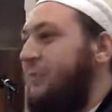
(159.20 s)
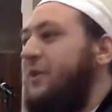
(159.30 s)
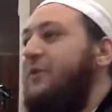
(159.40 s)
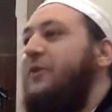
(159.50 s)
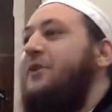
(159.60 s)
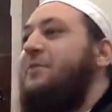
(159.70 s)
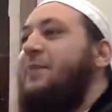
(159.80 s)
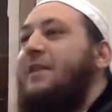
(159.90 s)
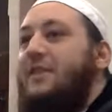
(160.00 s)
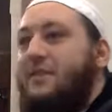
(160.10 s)
So when you first
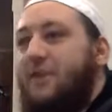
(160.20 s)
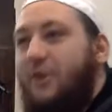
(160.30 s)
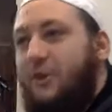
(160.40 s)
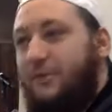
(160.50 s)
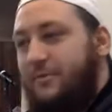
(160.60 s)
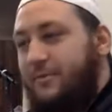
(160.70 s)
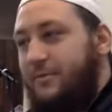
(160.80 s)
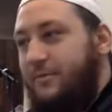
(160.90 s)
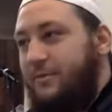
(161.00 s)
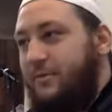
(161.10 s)
meet this girl,
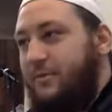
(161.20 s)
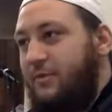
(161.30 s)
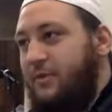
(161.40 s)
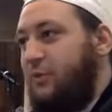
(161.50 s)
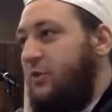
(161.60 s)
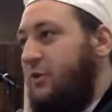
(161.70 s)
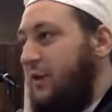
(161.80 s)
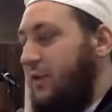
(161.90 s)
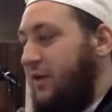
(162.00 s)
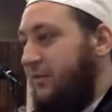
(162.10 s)
soon to
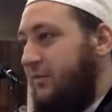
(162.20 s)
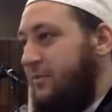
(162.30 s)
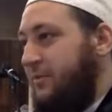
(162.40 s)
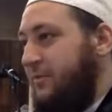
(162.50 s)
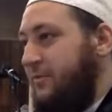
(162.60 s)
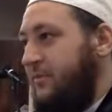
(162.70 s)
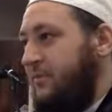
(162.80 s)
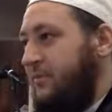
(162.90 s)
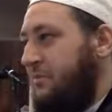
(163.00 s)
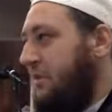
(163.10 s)
be wife,
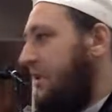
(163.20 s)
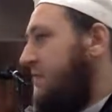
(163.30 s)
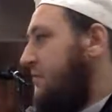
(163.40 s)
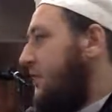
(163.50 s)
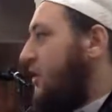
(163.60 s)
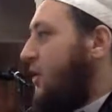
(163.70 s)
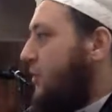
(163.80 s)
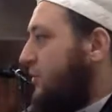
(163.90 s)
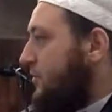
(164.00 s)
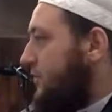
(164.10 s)
you don't
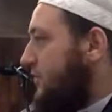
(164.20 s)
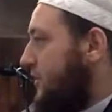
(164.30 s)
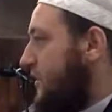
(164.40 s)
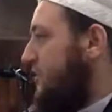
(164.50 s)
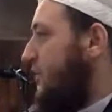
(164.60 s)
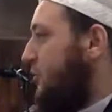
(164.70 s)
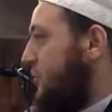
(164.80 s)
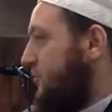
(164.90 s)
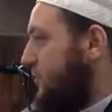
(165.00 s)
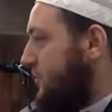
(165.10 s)
know her, she doesn't know
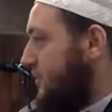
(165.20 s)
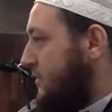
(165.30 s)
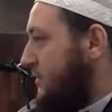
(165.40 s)
you.